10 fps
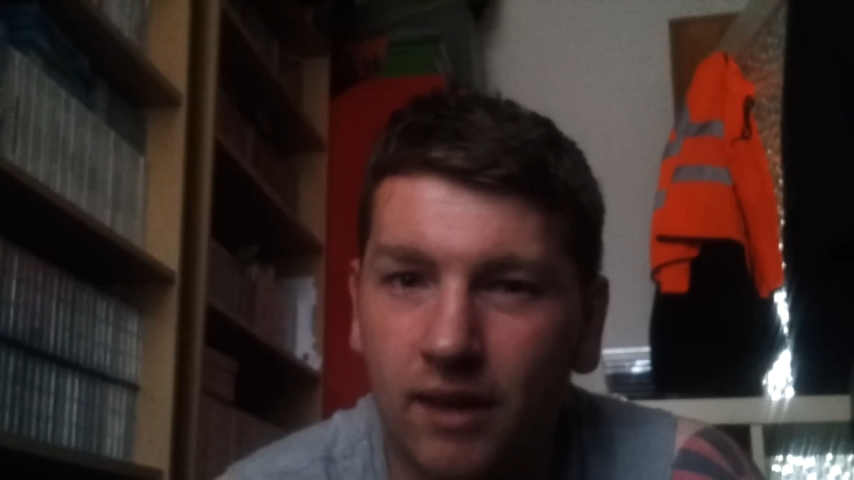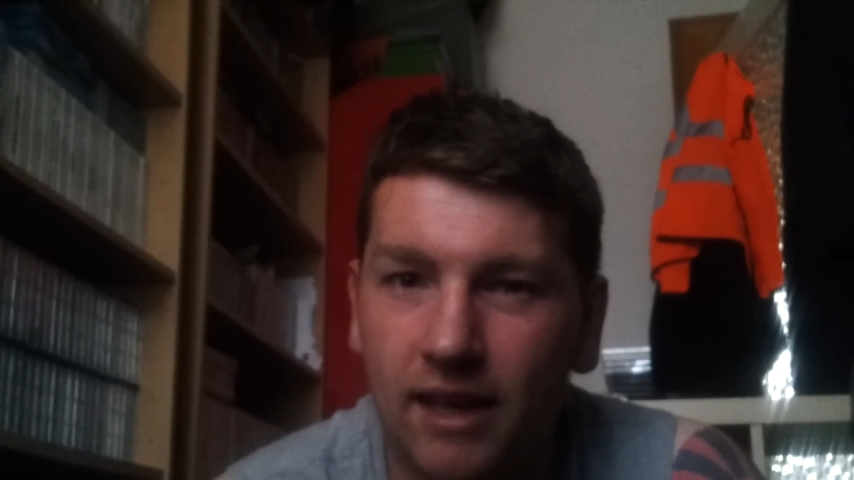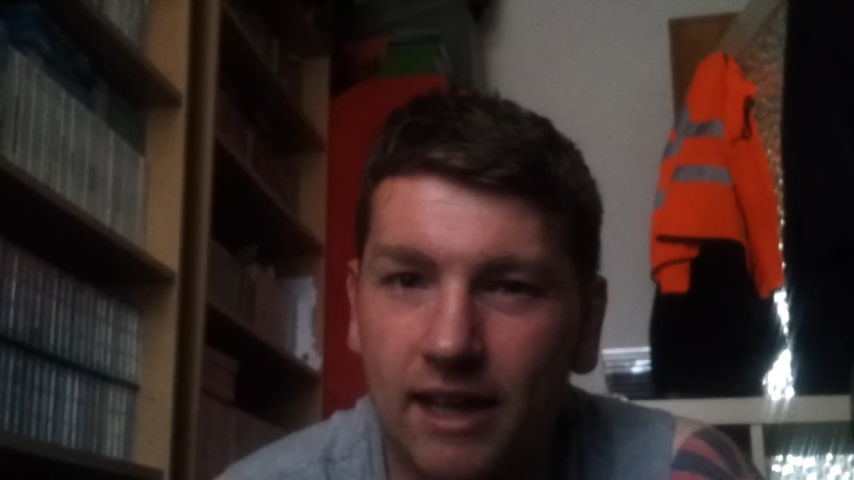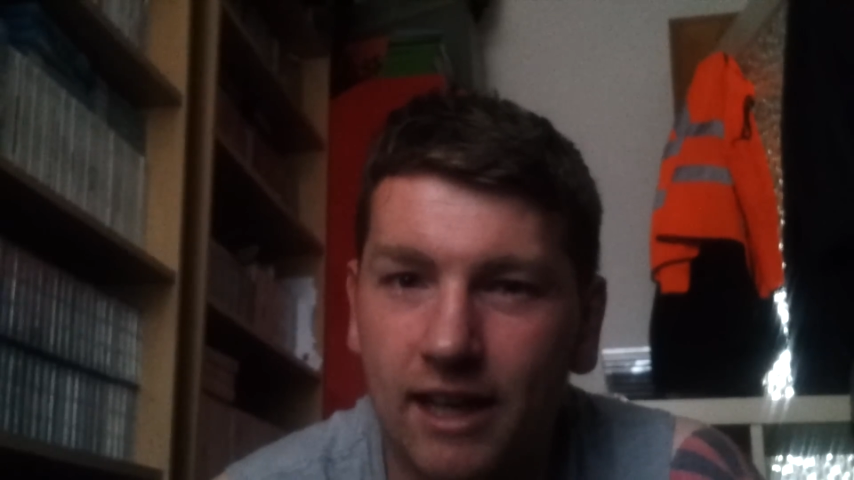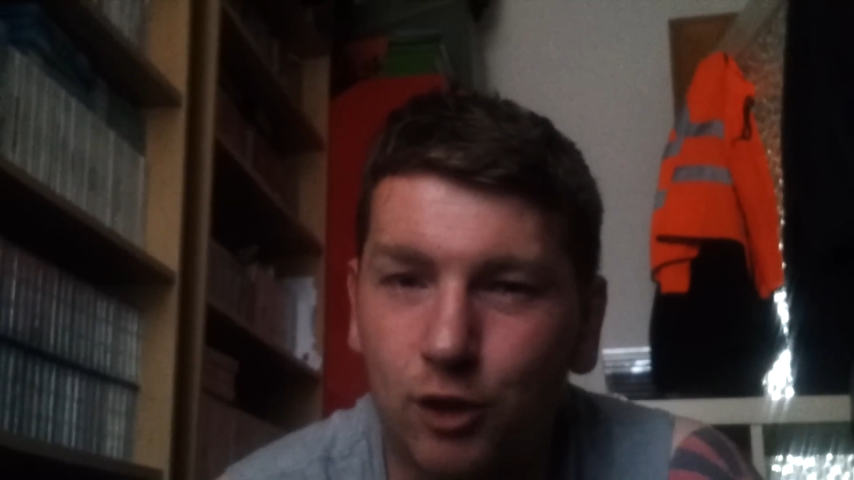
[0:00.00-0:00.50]

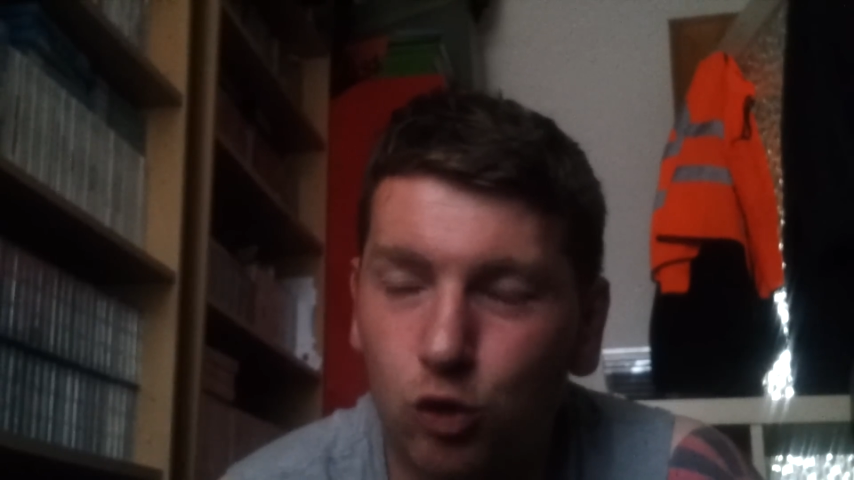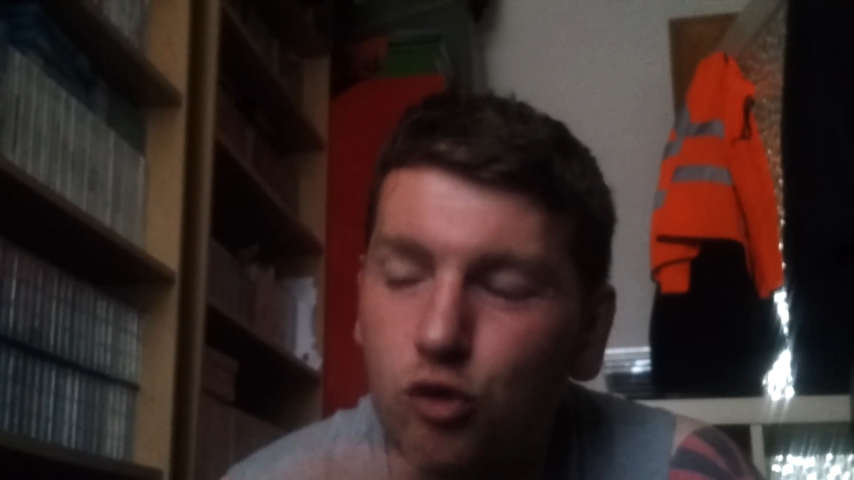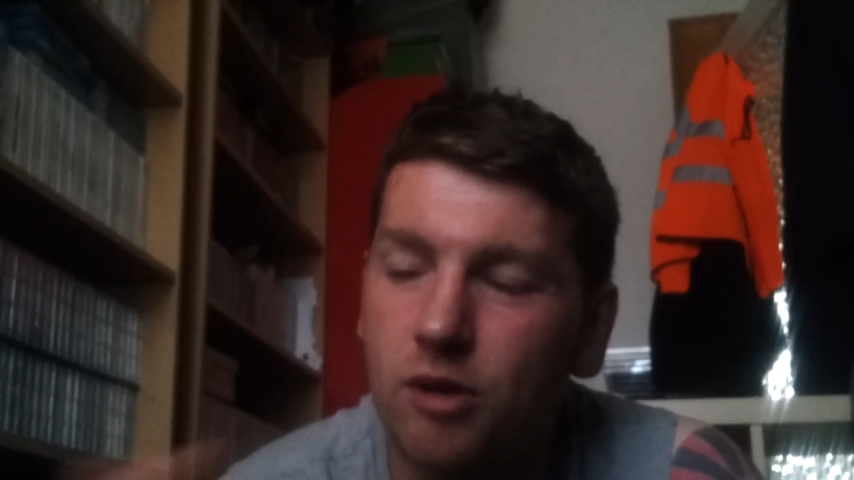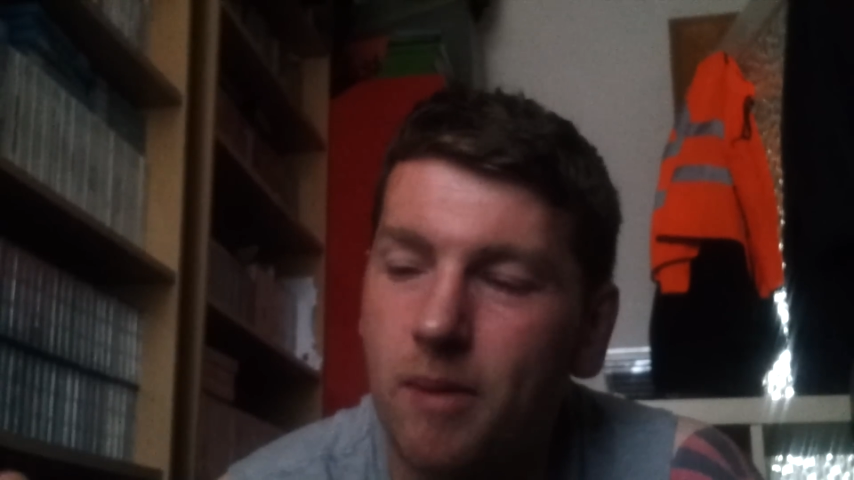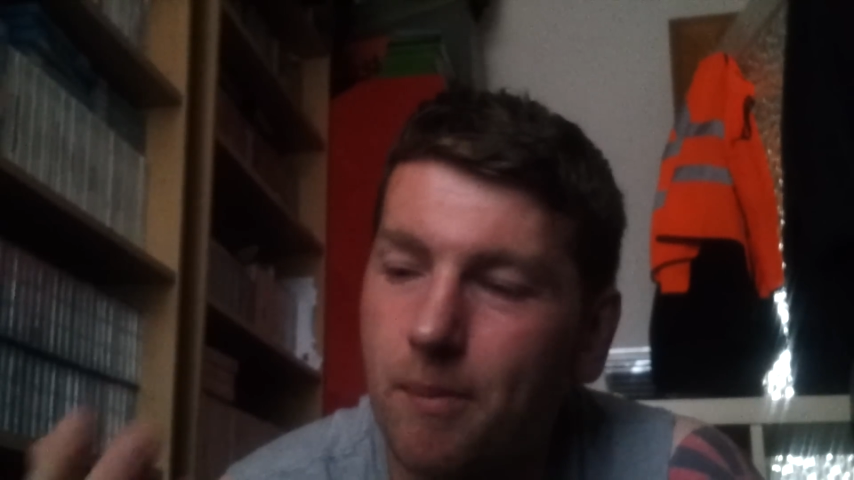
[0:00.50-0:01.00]
I
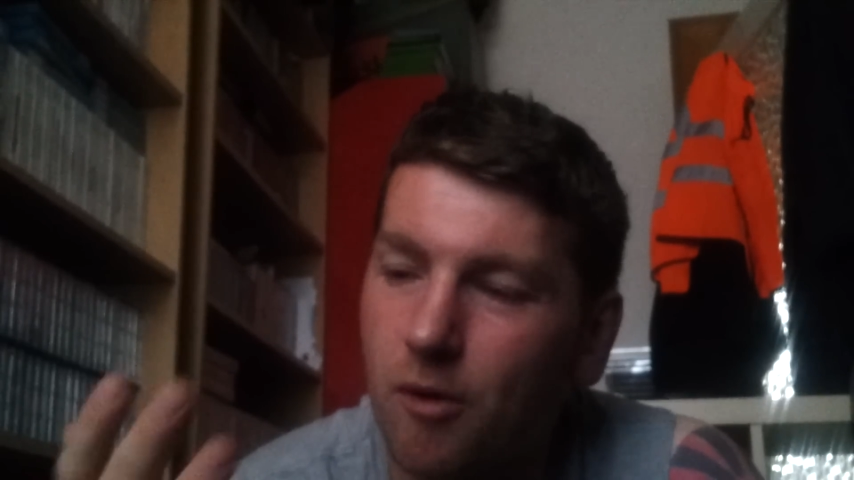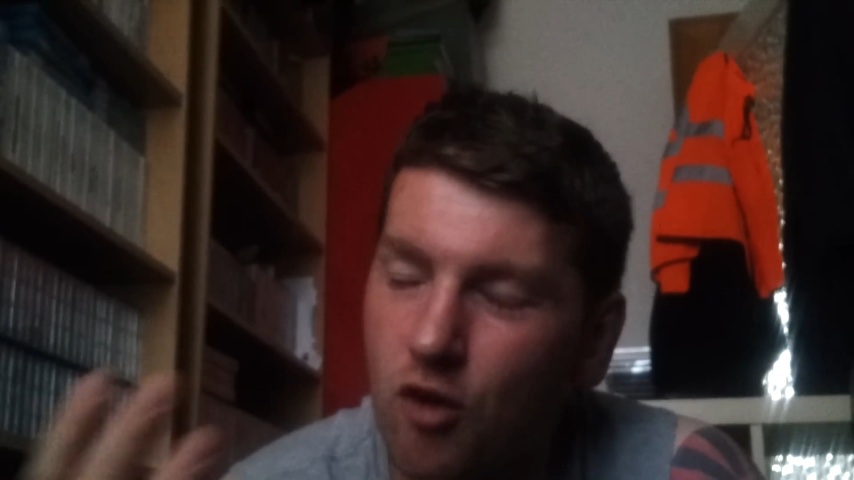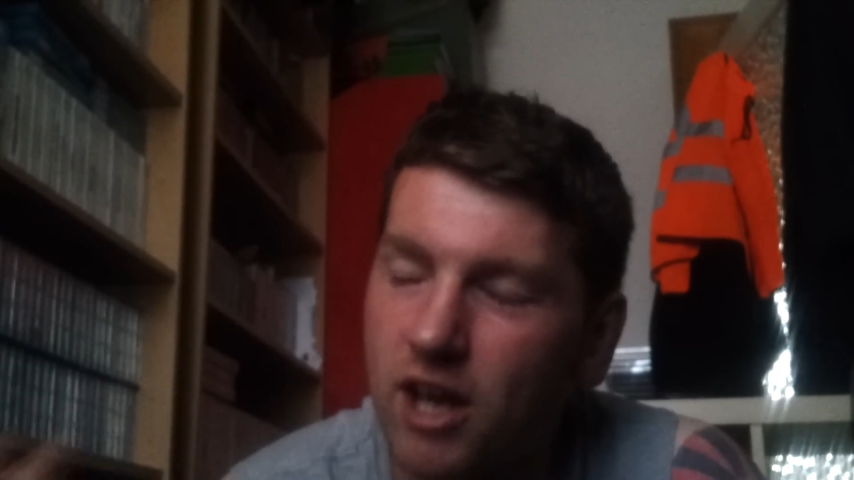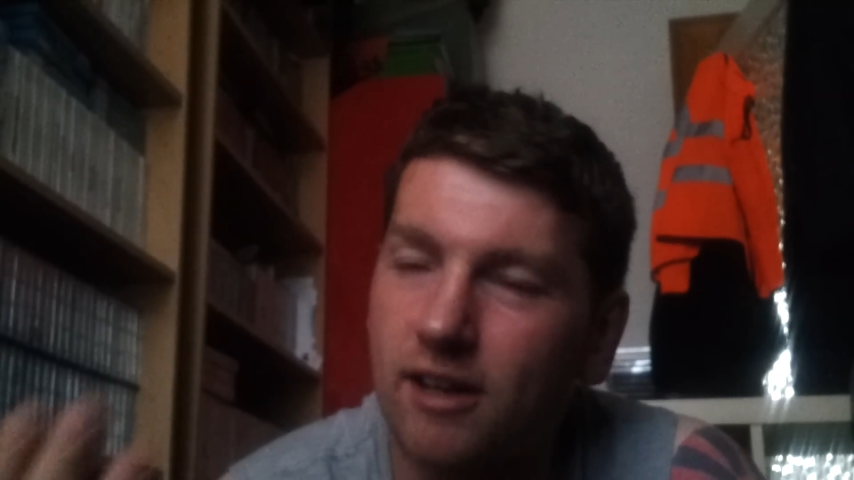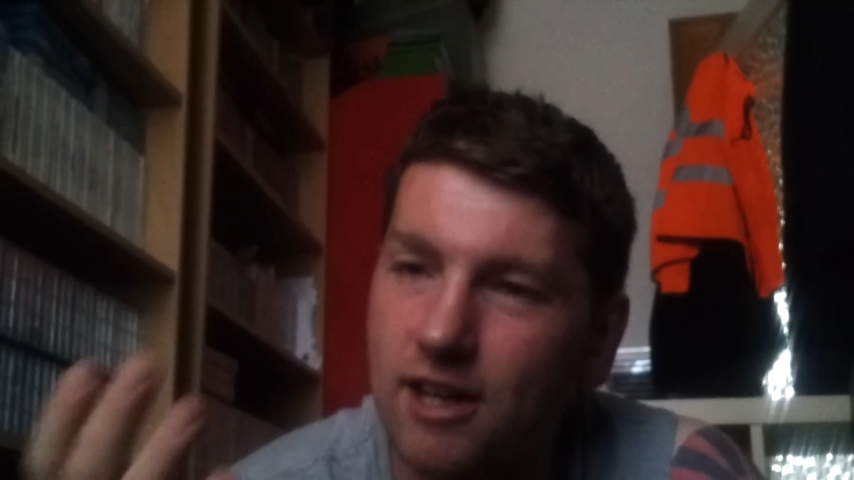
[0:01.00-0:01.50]
do remember
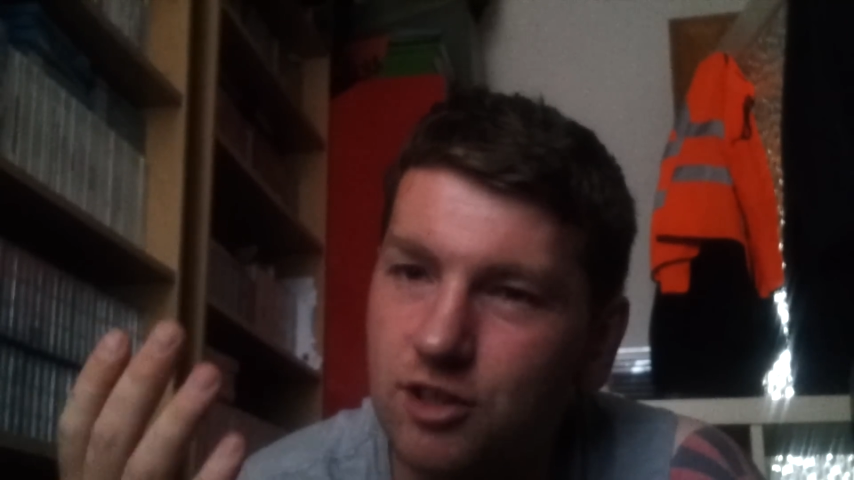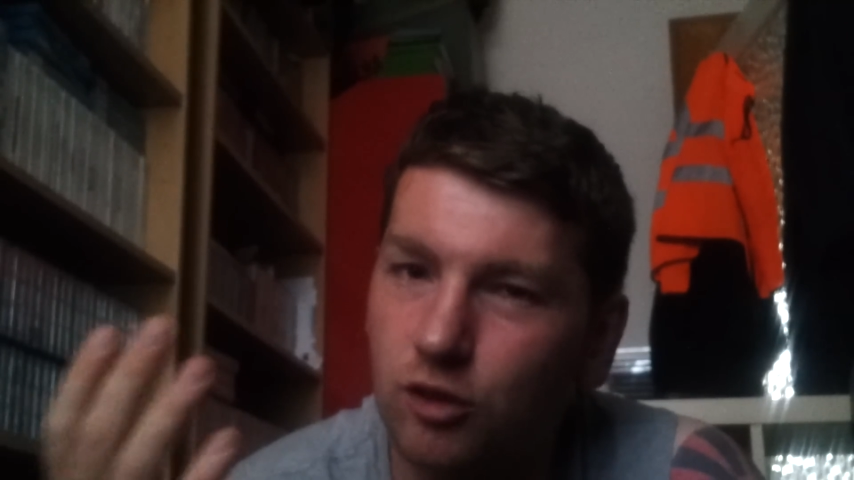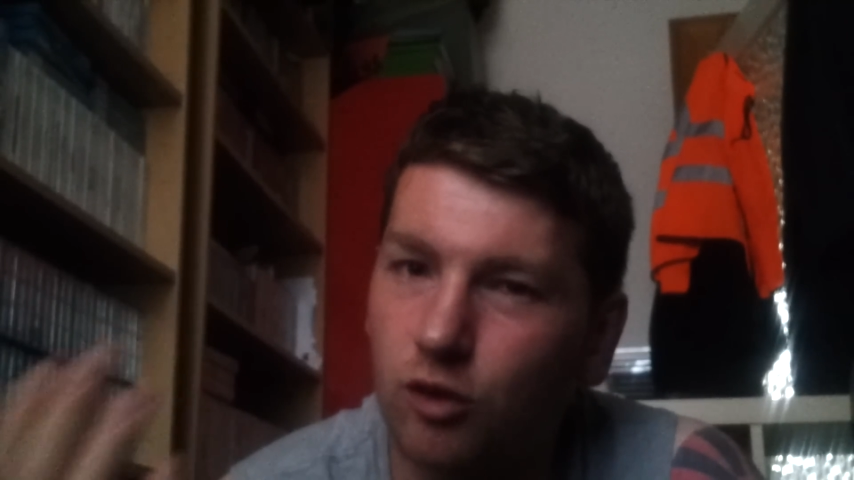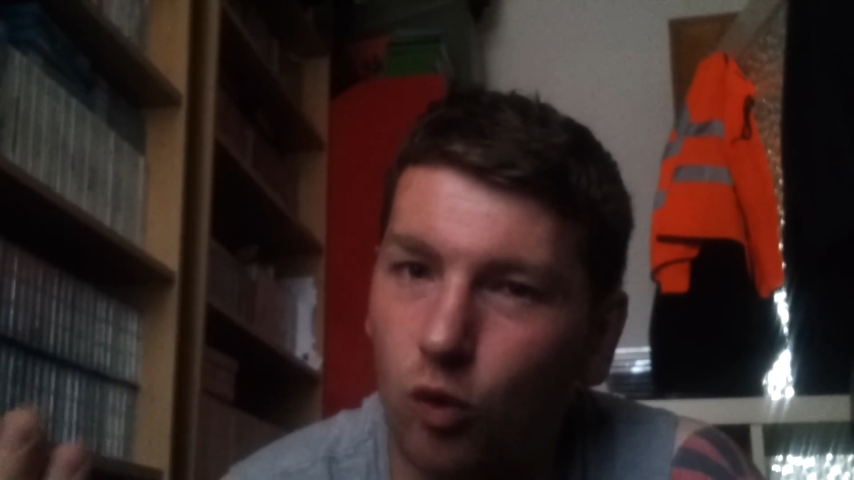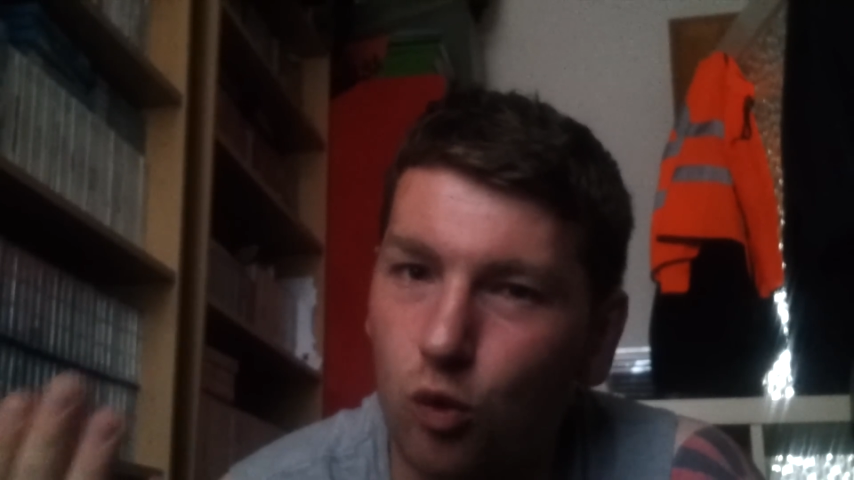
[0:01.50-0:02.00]
recognising